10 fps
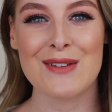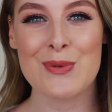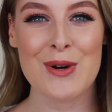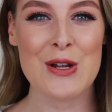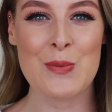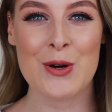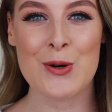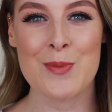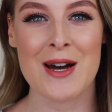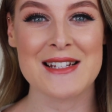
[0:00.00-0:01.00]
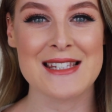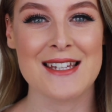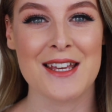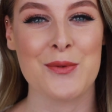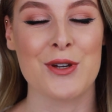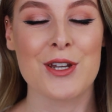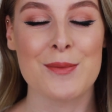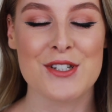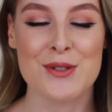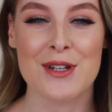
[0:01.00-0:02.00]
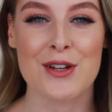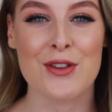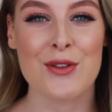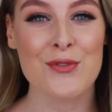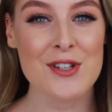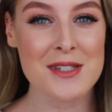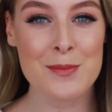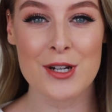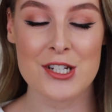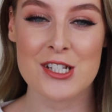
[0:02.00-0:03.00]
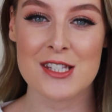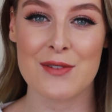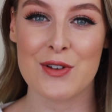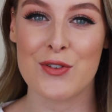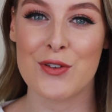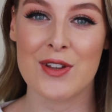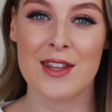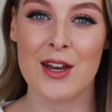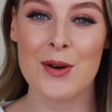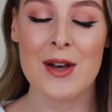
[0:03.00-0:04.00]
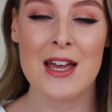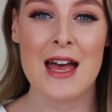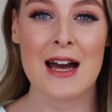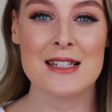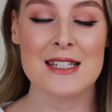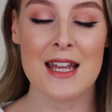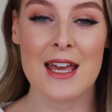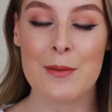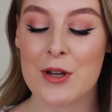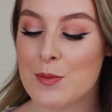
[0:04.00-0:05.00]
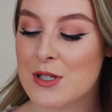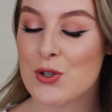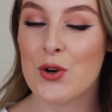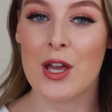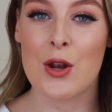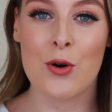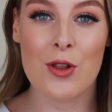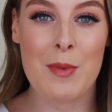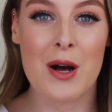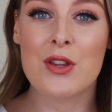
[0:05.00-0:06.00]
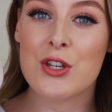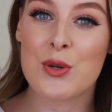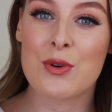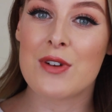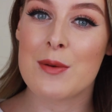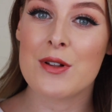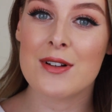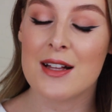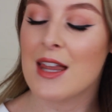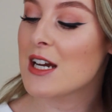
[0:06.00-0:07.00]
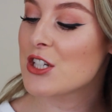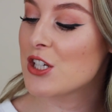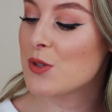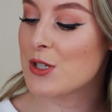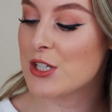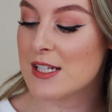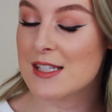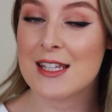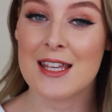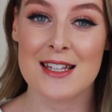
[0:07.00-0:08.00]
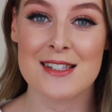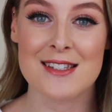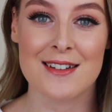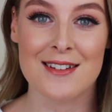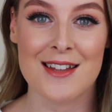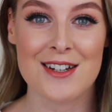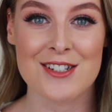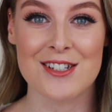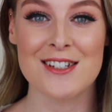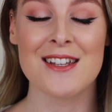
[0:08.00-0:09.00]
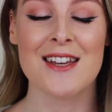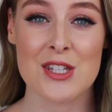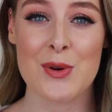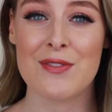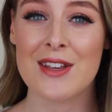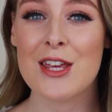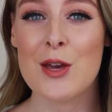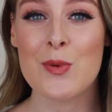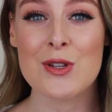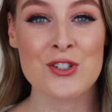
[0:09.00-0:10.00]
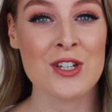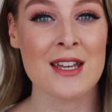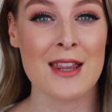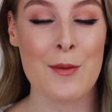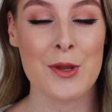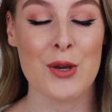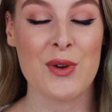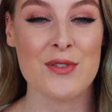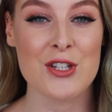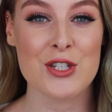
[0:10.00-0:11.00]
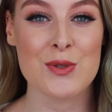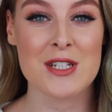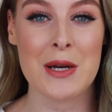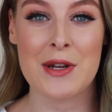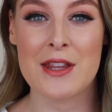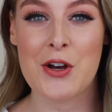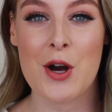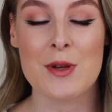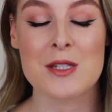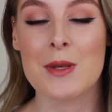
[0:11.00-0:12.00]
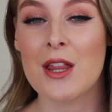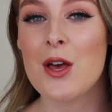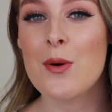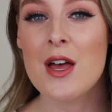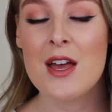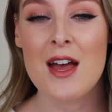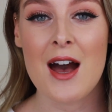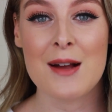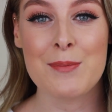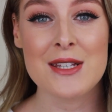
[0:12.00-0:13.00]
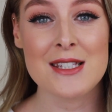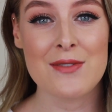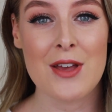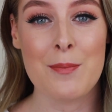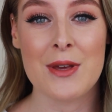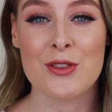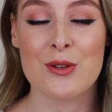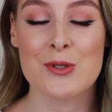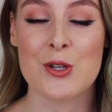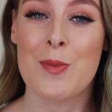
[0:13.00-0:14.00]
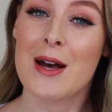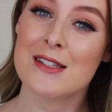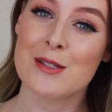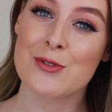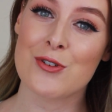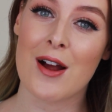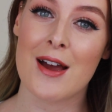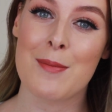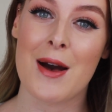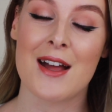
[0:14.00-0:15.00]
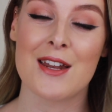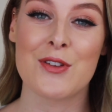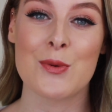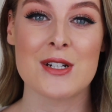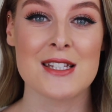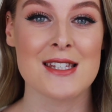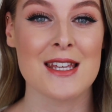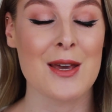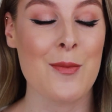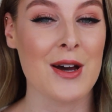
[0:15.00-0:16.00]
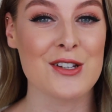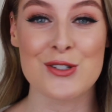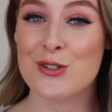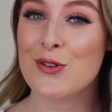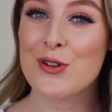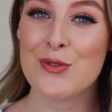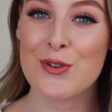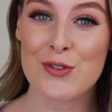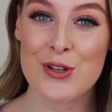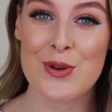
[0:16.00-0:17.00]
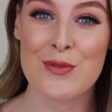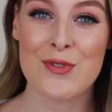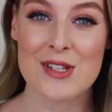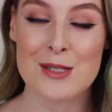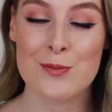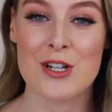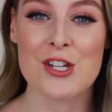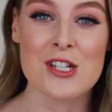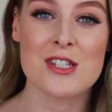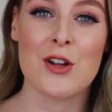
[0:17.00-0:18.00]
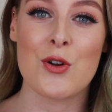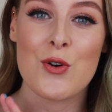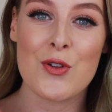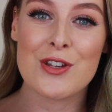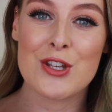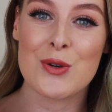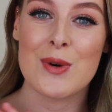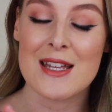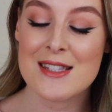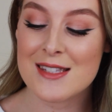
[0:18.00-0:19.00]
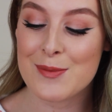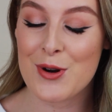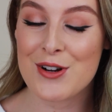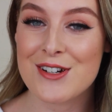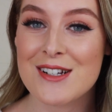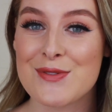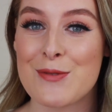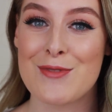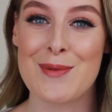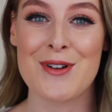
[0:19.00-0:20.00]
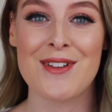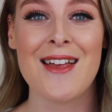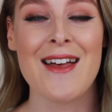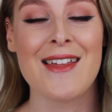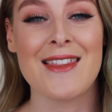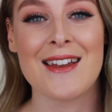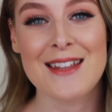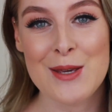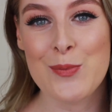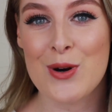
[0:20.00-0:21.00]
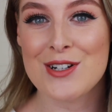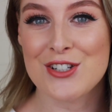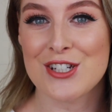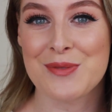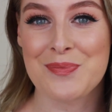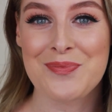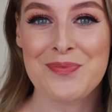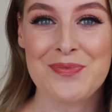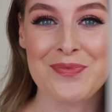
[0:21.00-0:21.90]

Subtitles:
Hey everyone and welcome back. Today we're going to be doing another first impressions and review video, and today I'm going to be talking all about the new Rimmel collection, which is the Insta collection. So I really hope you enjoy it. Let me know if you do down in the comments below, and please give it a big thumbs up and subscribe. And if you want to see my tutorial review and first impressions on all the new Insta products from Rimmel, then keep watching.